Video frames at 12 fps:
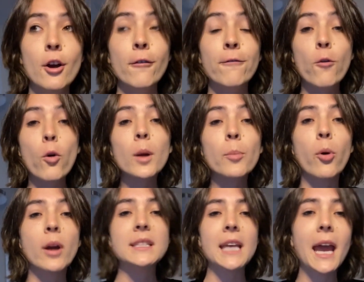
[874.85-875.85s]

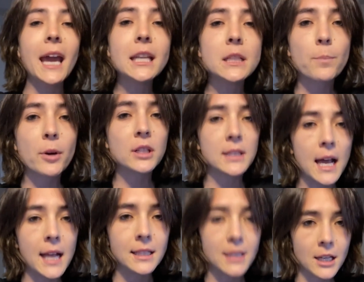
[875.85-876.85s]

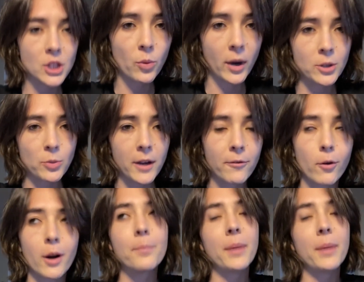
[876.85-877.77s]
4.8% in 2024,